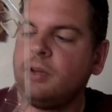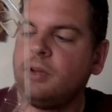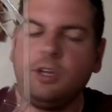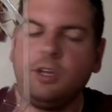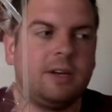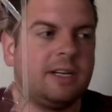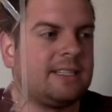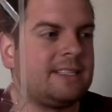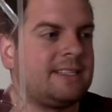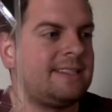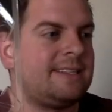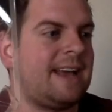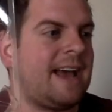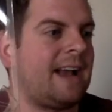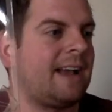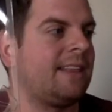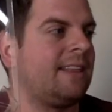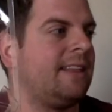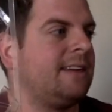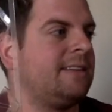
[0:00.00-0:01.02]
you can
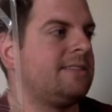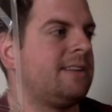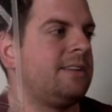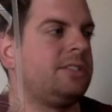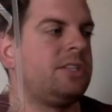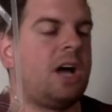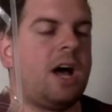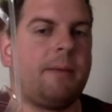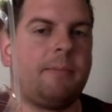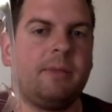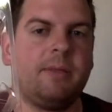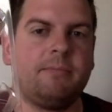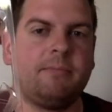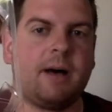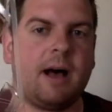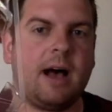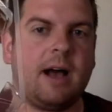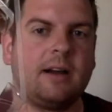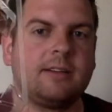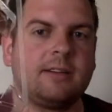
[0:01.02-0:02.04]
stack things on top of the
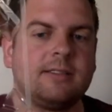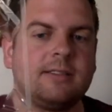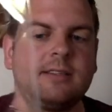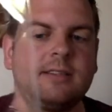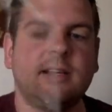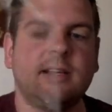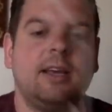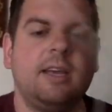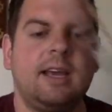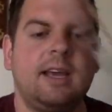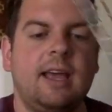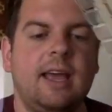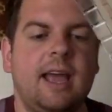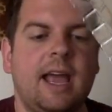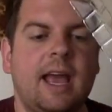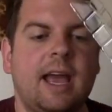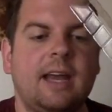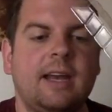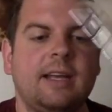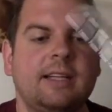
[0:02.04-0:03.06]
box,
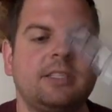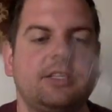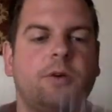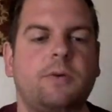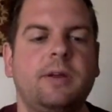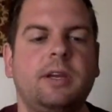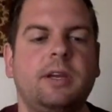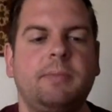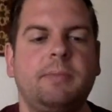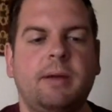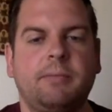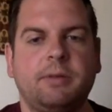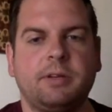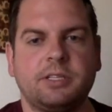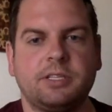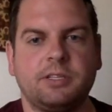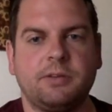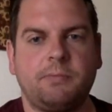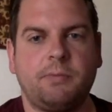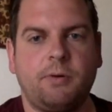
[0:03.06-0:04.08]
and it's going to be able to
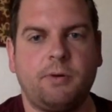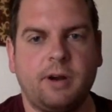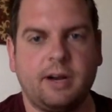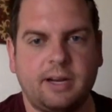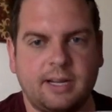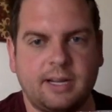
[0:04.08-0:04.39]
support it